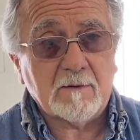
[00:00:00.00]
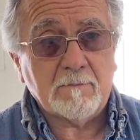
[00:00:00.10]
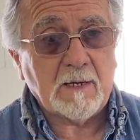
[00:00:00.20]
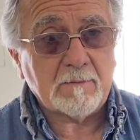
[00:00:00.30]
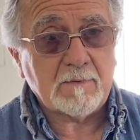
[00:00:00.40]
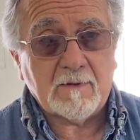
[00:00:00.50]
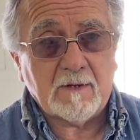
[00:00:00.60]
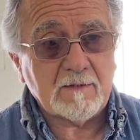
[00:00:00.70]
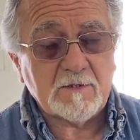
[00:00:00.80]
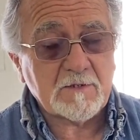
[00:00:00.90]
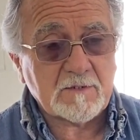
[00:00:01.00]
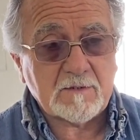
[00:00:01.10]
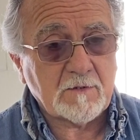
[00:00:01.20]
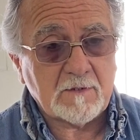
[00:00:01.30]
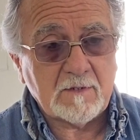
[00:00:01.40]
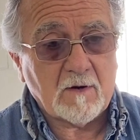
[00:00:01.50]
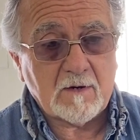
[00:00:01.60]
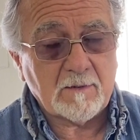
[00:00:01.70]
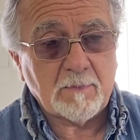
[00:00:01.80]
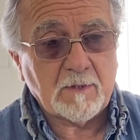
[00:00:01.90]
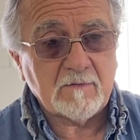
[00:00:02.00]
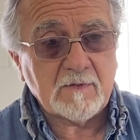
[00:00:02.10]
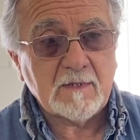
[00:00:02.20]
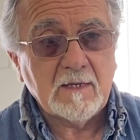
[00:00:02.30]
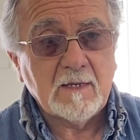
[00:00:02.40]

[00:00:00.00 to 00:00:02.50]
but I just couldn't hardly believe it.